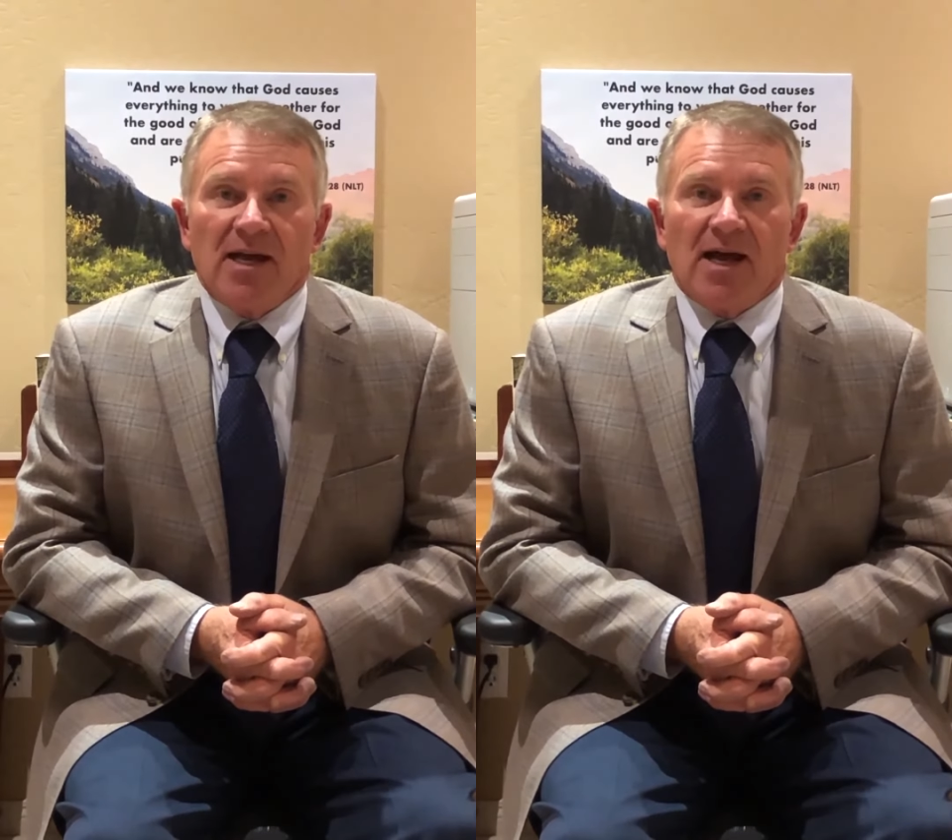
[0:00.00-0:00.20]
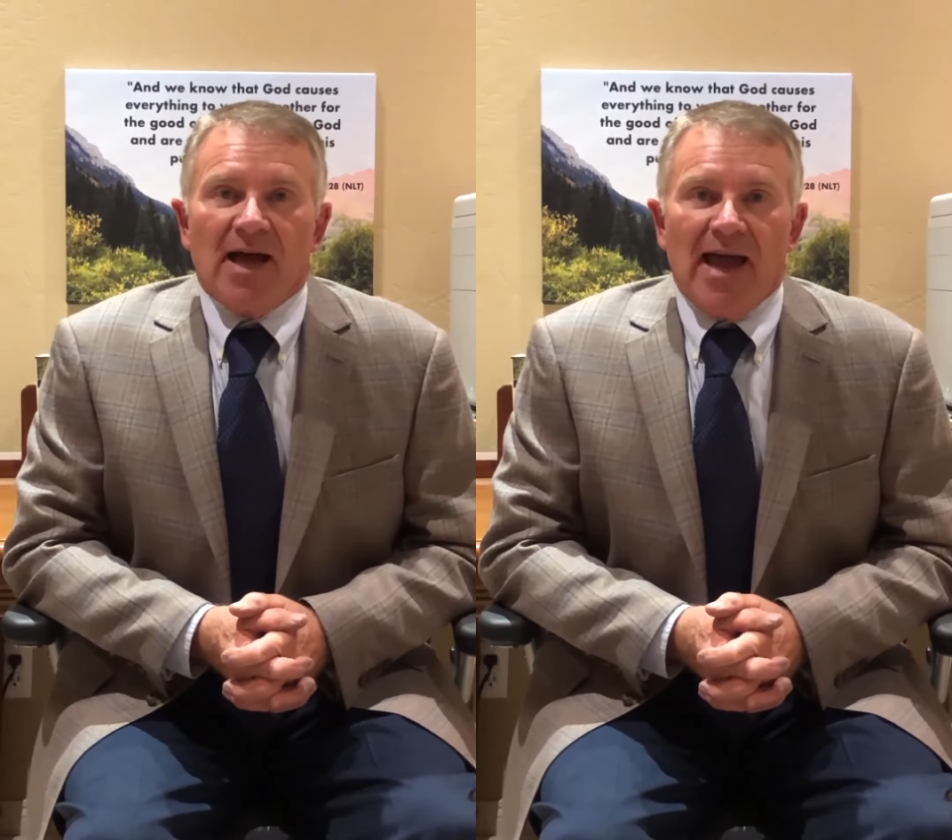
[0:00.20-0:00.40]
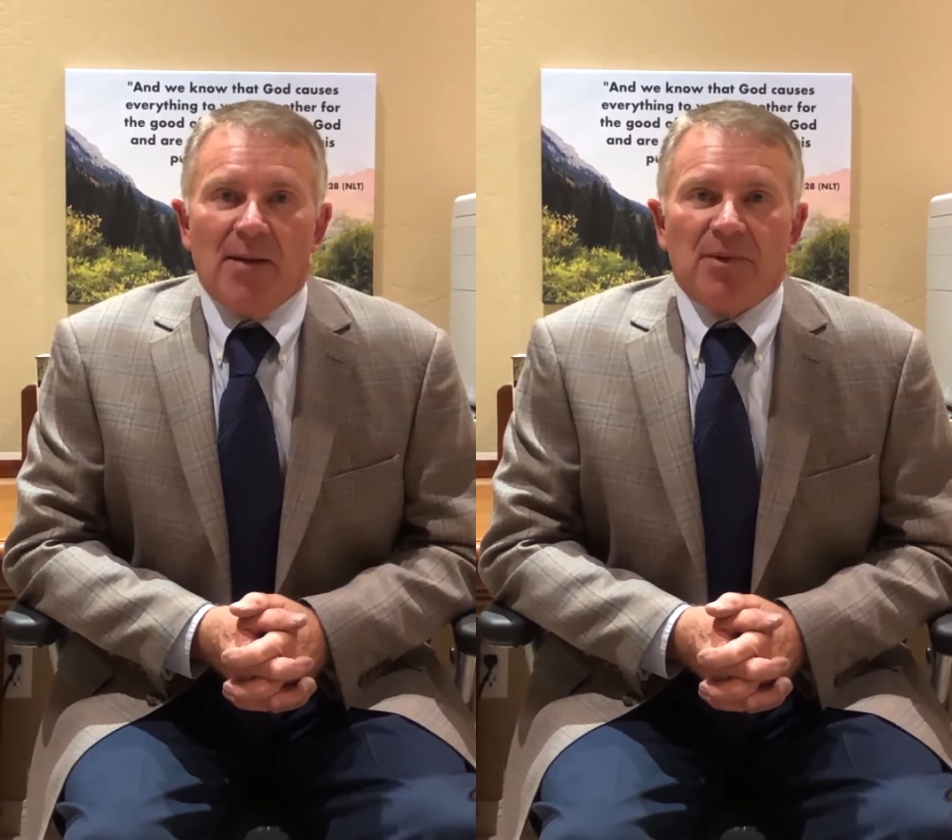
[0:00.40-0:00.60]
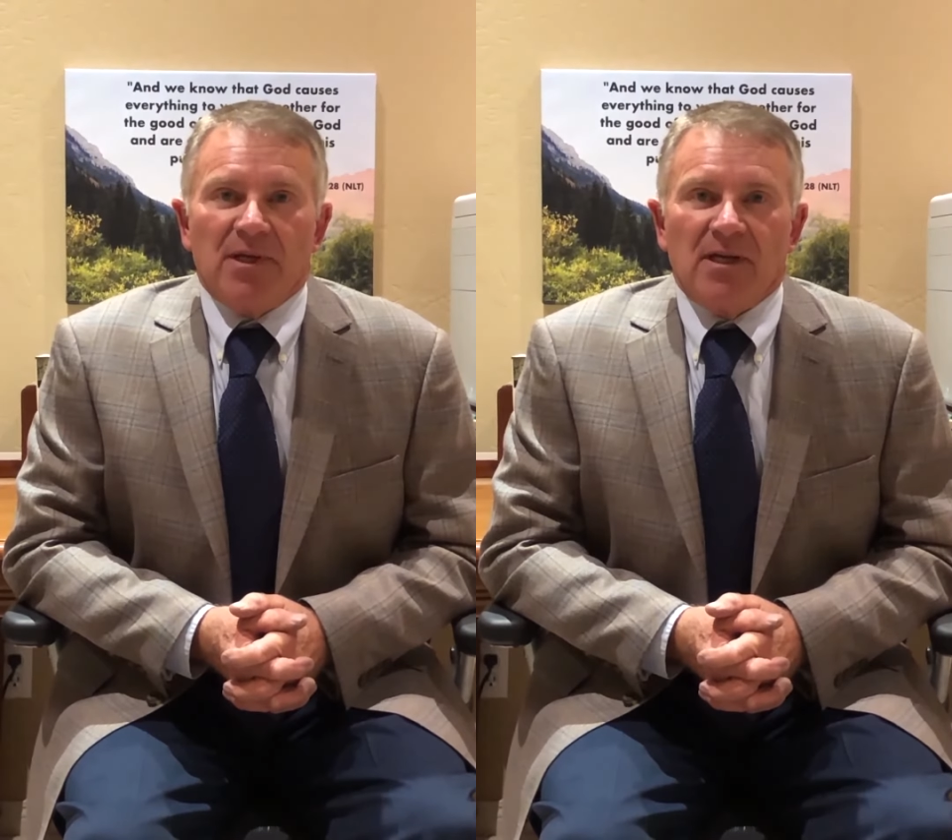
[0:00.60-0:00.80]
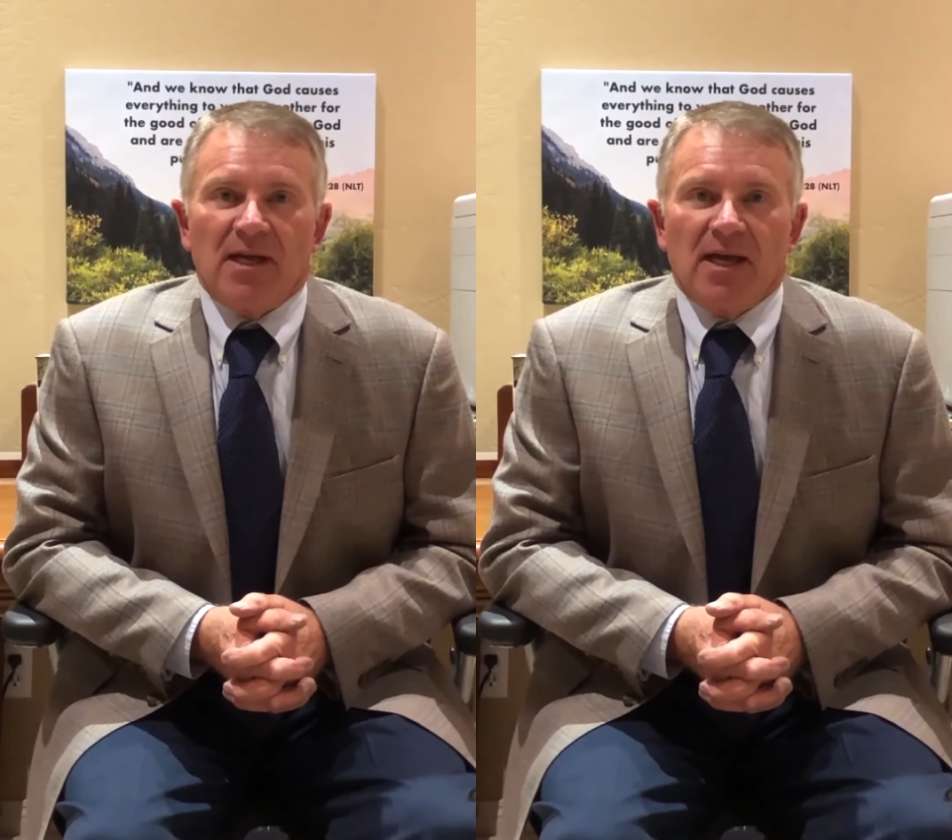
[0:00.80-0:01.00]
a
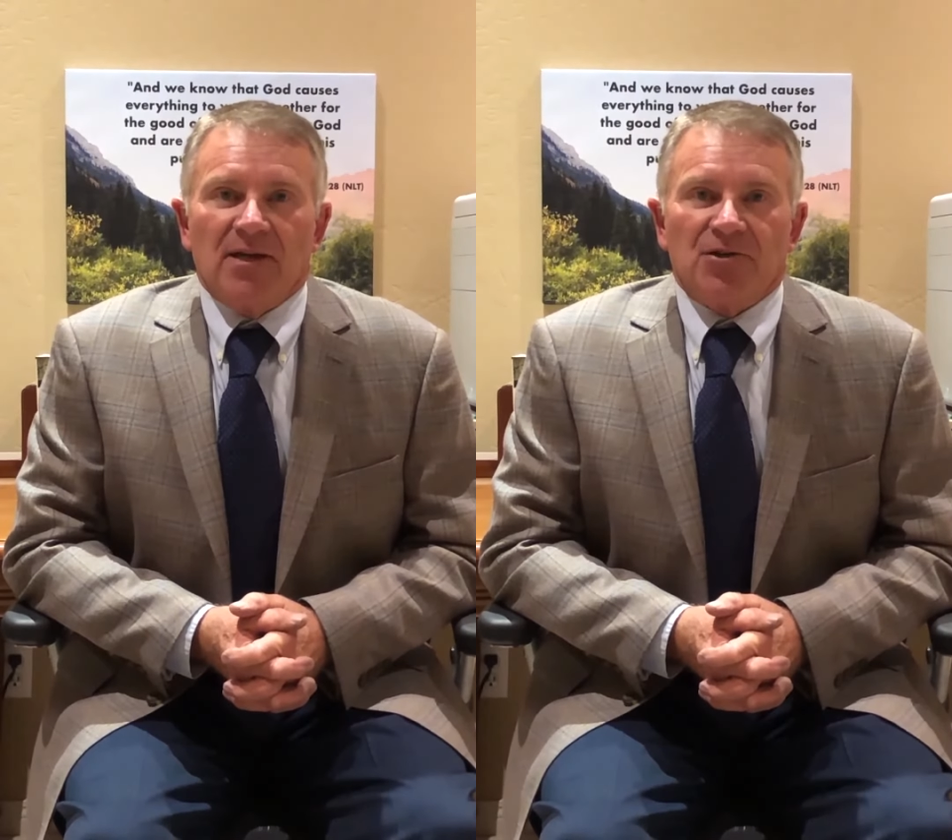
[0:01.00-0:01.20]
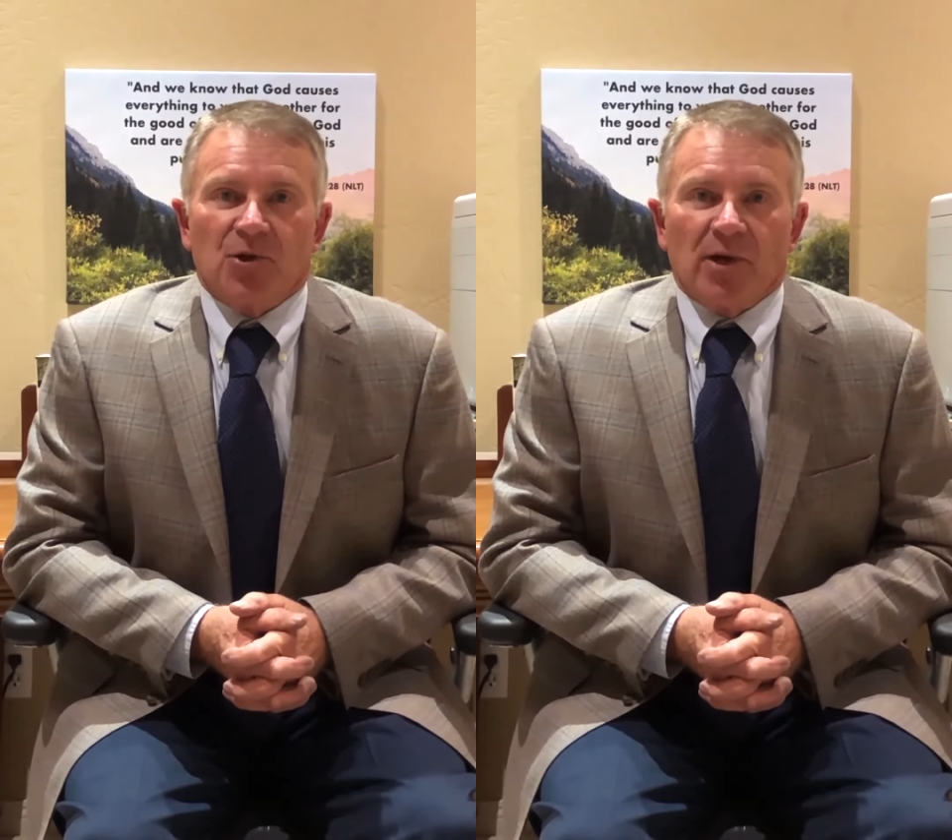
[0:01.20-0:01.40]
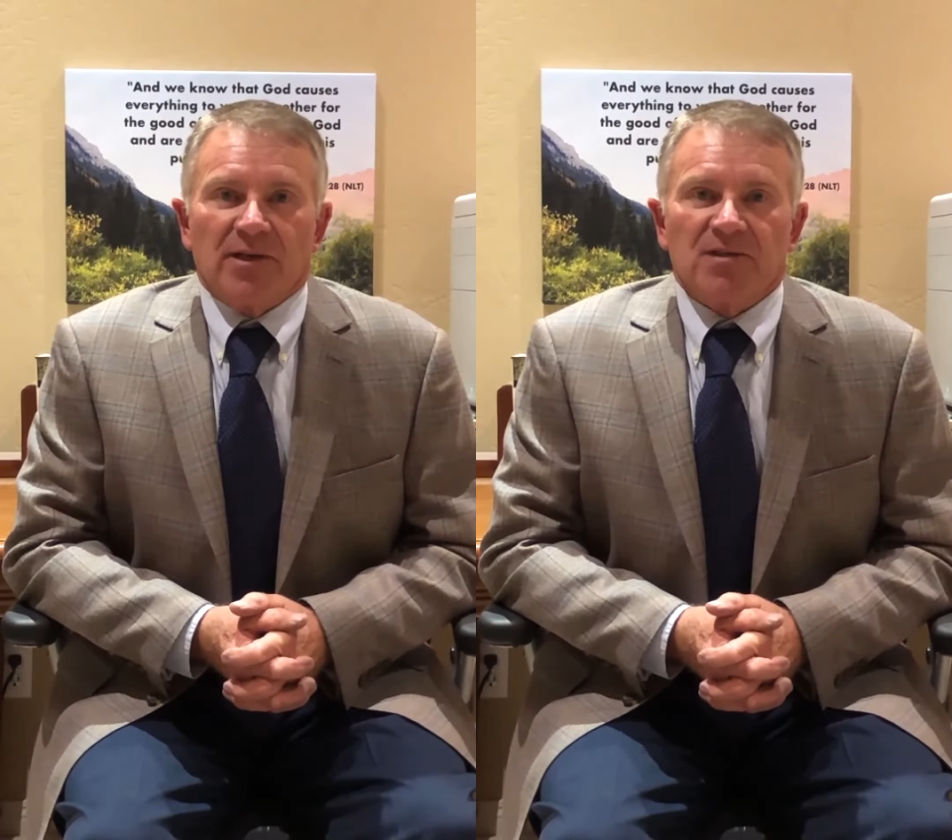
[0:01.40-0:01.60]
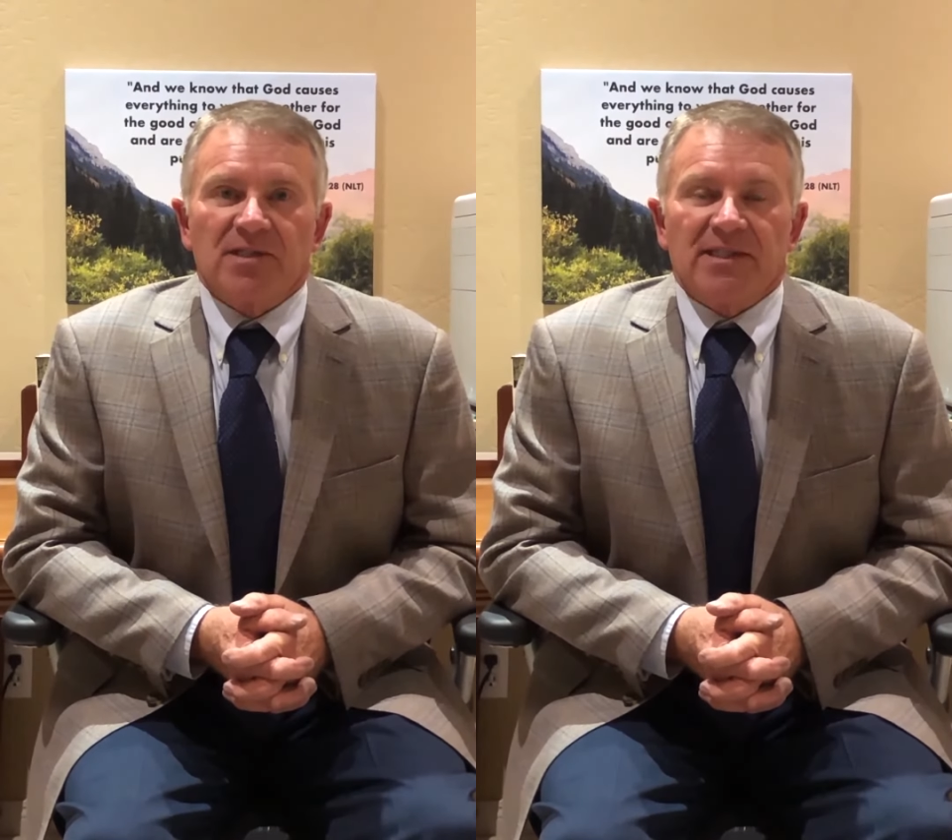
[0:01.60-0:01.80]
happy and joyous